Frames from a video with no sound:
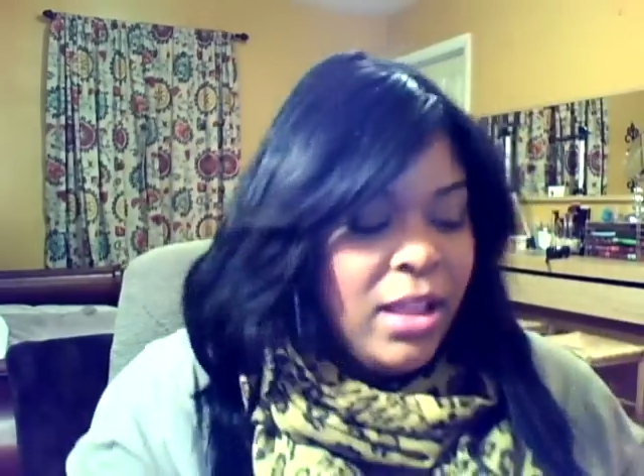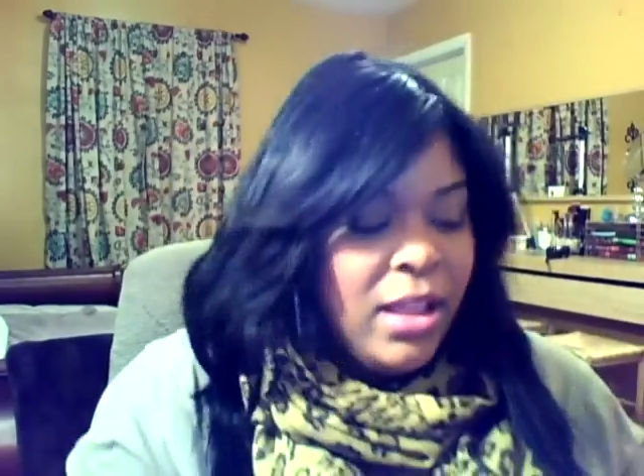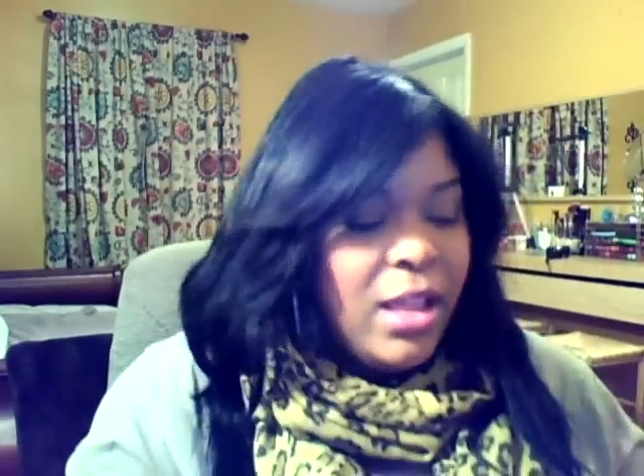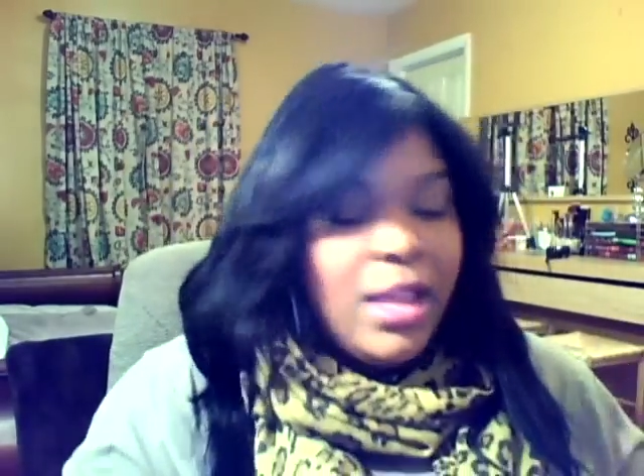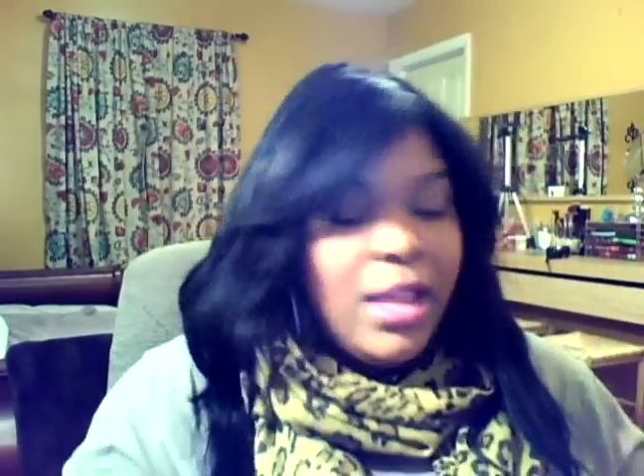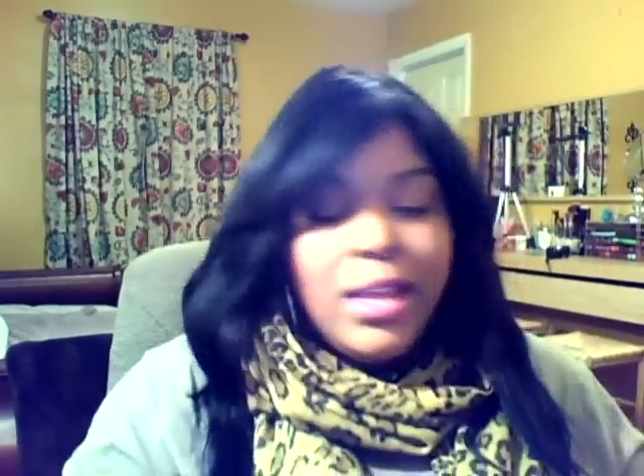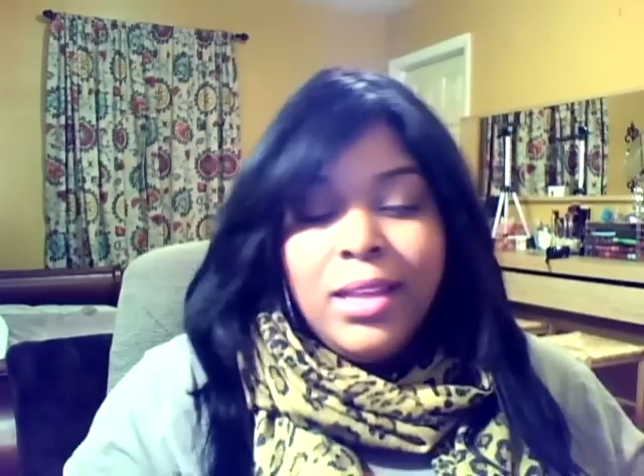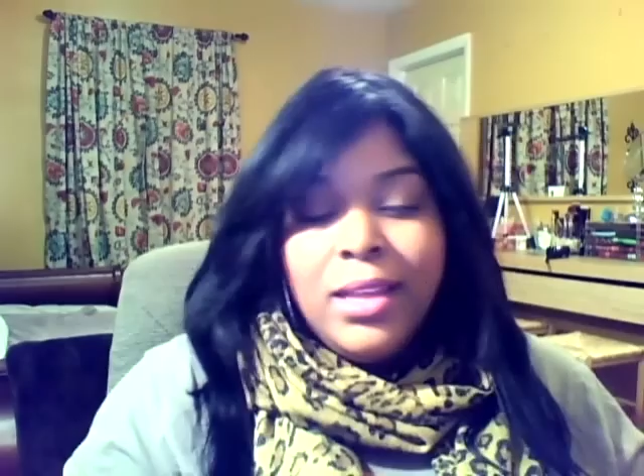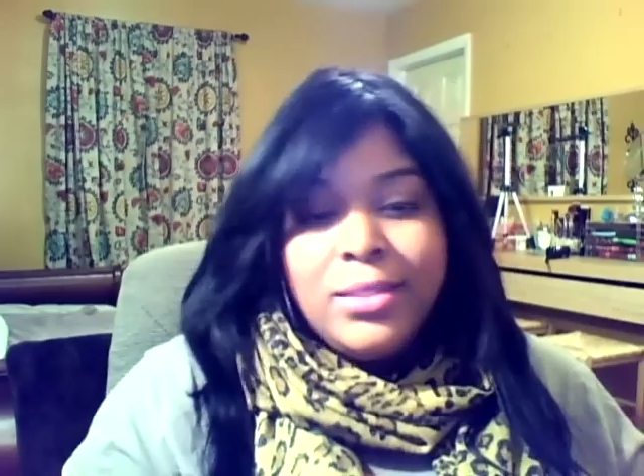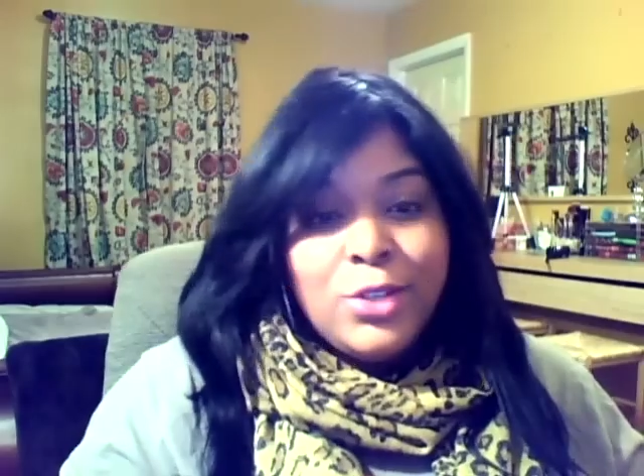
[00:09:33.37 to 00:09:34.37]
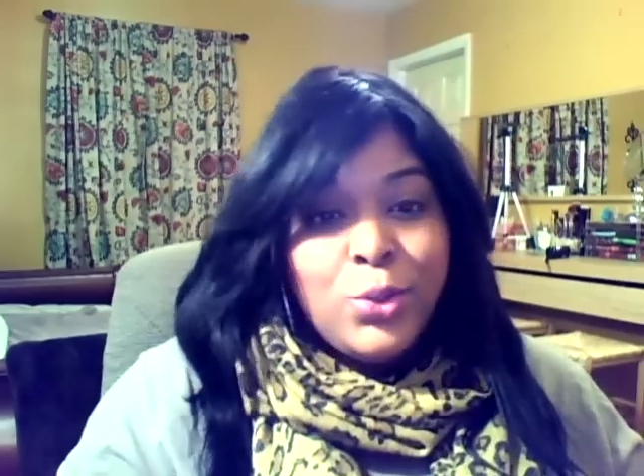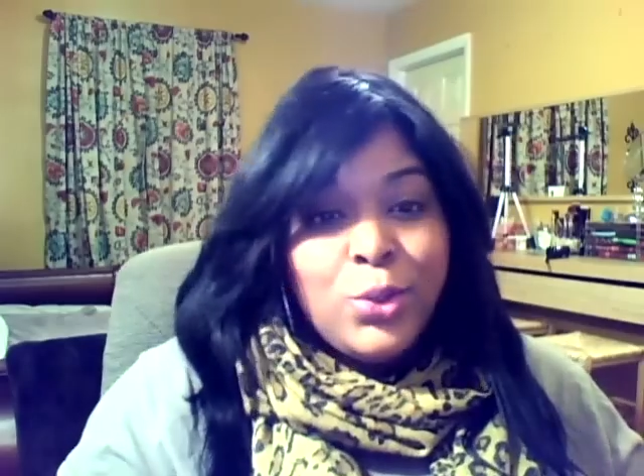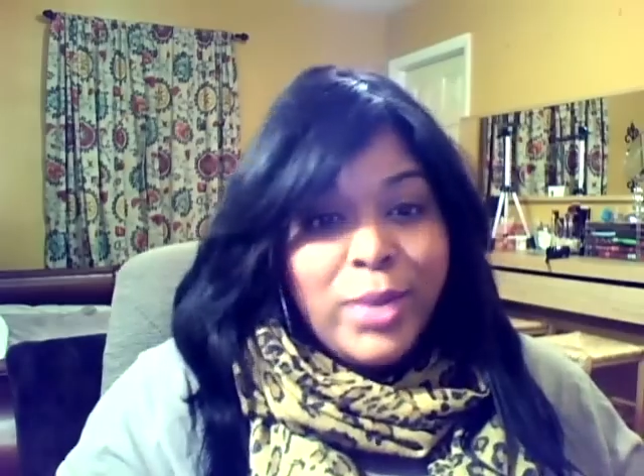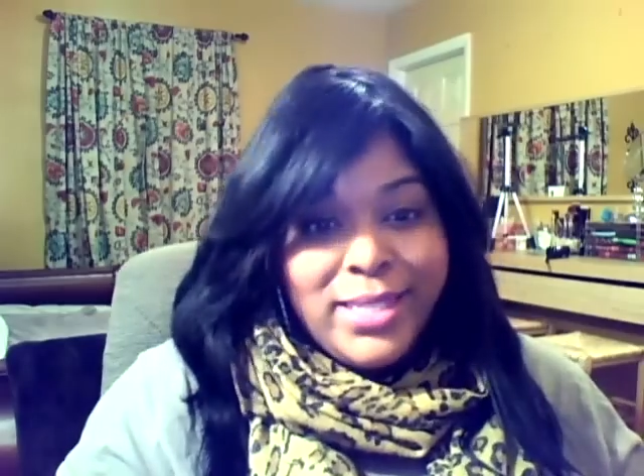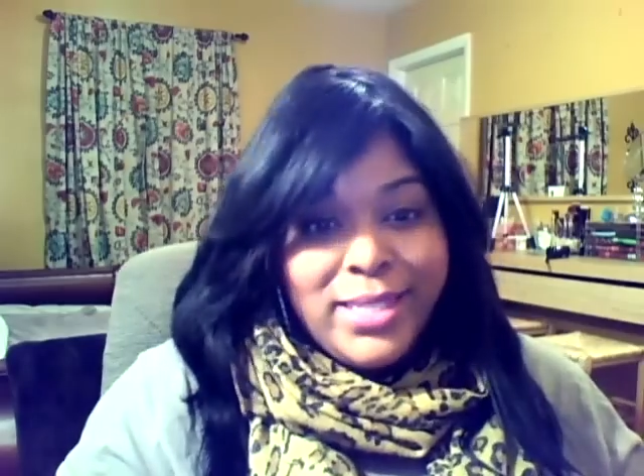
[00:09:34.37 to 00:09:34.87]
It's
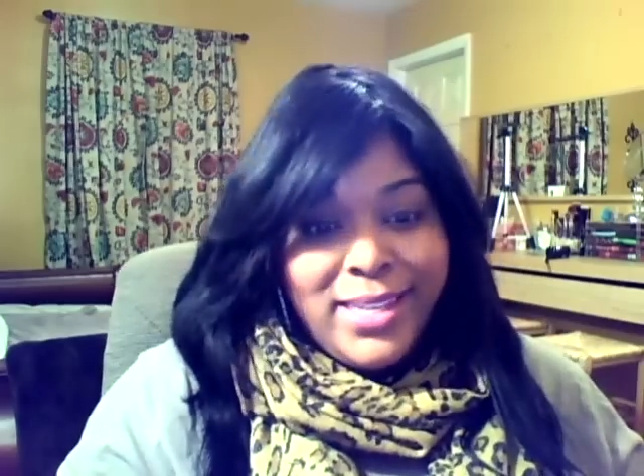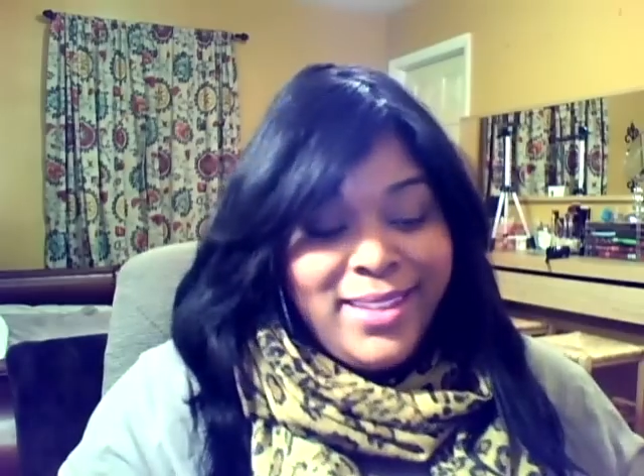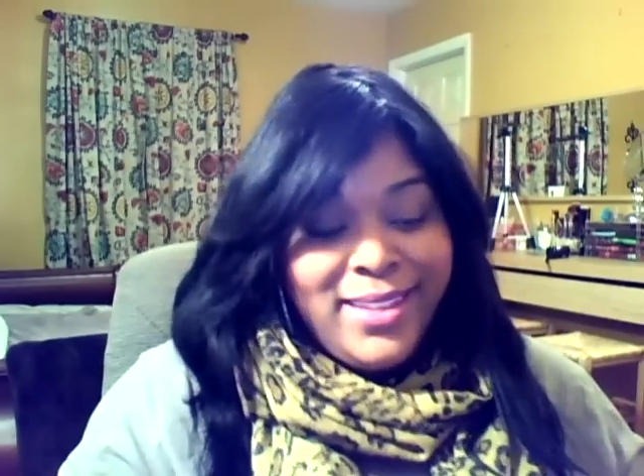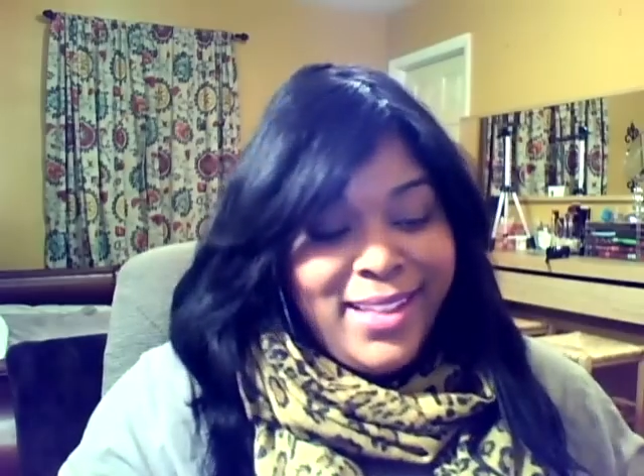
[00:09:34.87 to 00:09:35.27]
crazy.